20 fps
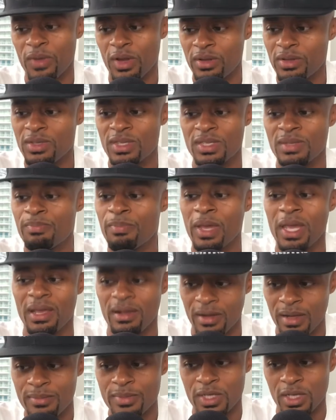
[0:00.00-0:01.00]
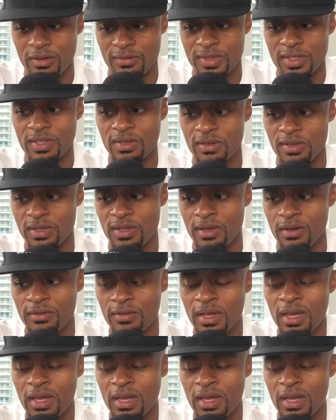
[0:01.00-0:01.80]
Are you just paying lip service to yourself?